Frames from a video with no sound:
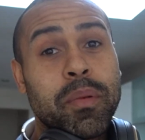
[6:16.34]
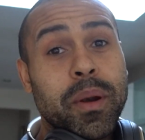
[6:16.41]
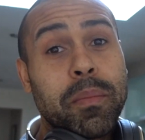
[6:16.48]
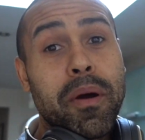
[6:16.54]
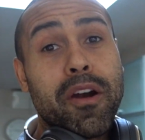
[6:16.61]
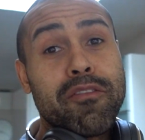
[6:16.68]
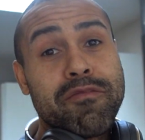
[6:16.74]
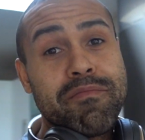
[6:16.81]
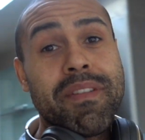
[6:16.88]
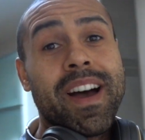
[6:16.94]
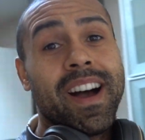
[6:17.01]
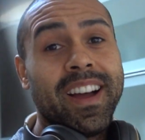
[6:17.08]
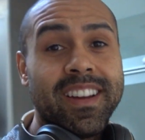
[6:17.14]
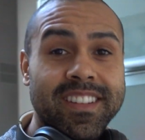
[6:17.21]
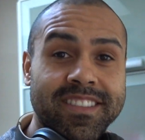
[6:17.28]
But apart from
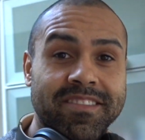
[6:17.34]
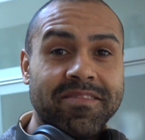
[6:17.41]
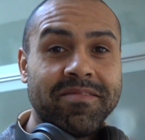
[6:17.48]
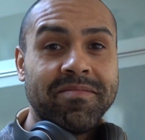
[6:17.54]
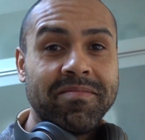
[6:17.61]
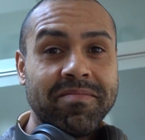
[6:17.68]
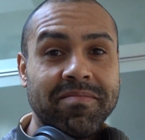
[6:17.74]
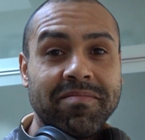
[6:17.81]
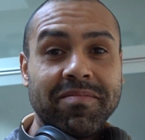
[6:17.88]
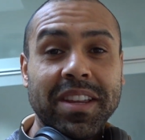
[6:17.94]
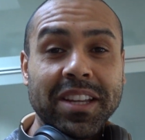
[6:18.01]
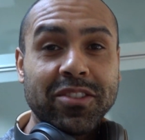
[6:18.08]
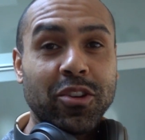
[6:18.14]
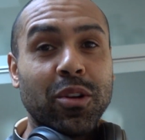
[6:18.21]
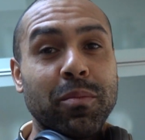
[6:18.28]
that,
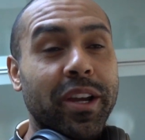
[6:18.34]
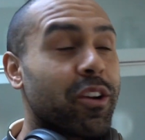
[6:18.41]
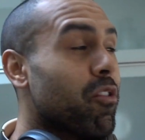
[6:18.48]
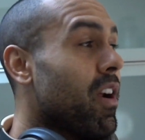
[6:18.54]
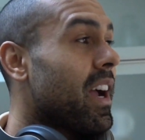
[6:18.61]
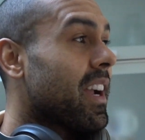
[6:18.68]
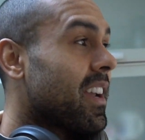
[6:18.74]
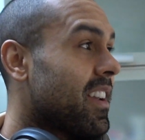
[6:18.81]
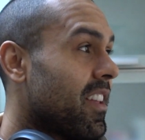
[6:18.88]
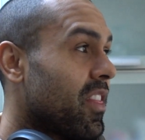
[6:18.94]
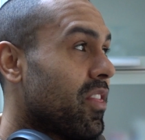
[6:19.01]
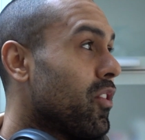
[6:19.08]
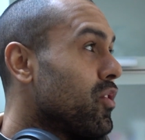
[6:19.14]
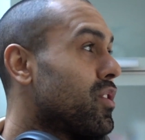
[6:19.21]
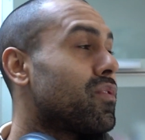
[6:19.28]
that's all my crack
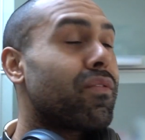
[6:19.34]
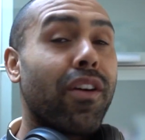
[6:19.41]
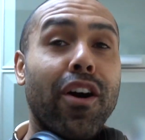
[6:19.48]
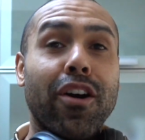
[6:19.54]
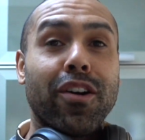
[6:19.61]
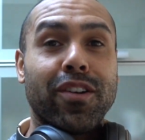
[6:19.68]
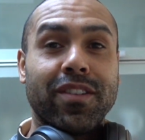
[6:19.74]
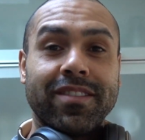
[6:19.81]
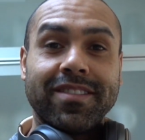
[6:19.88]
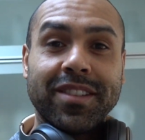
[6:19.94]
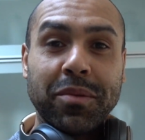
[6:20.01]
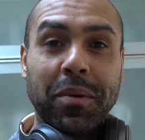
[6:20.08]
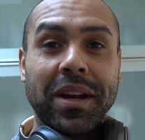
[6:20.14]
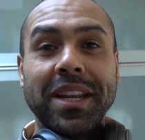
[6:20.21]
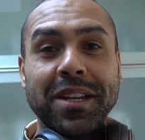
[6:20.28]
thus far.
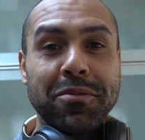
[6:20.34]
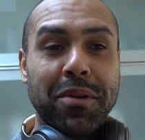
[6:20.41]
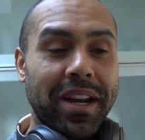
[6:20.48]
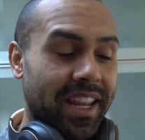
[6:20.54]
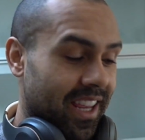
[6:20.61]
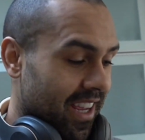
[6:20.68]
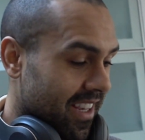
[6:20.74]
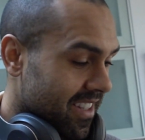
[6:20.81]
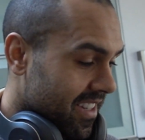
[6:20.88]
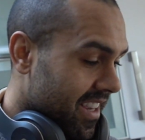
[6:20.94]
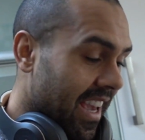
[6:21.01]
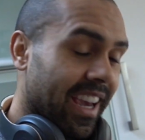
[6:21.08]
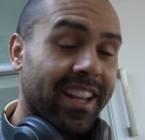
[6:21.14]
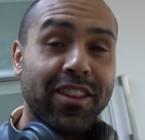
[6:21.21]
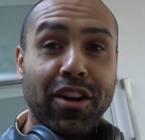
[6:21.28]
2020 has
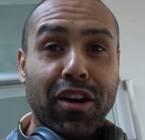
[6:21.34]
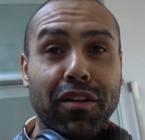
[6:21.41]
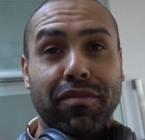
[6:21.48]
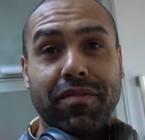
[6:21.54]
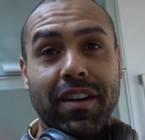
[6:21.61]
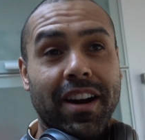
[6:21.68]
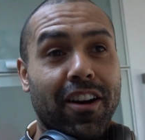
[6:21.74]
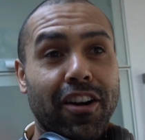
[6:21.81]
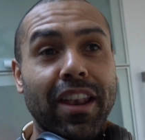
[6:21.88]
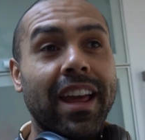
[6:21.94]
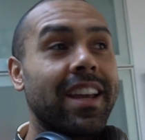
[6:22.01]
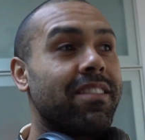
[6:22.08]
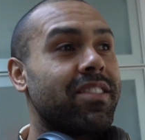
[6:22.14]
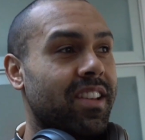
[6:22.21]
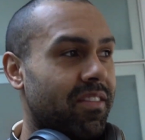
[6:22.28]
kicked off. Our
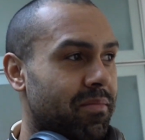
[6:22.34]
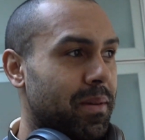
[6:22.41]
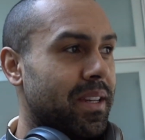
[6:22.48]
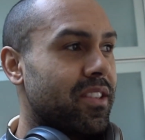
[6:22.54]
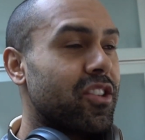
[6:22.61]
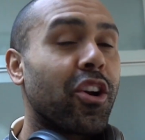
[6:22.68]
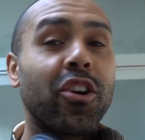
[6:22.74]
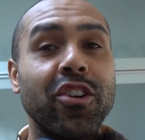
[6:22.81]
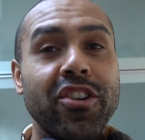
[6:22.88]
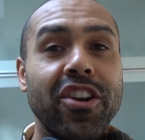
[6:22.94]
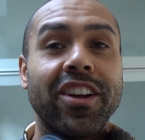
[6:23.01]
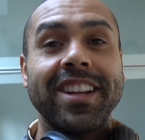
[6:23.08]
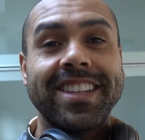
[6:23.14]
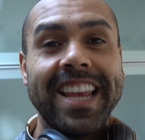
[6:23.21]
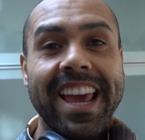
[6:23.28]
lives have been turned
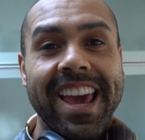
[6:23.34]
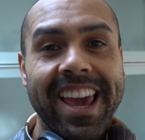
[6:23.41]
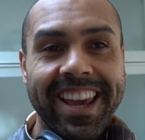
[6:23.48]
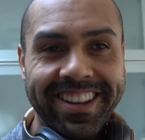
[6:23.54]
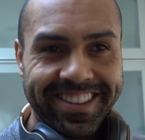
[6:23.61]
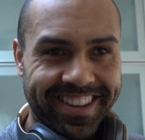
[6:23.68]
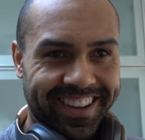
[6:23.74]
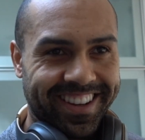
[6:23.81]
on its head.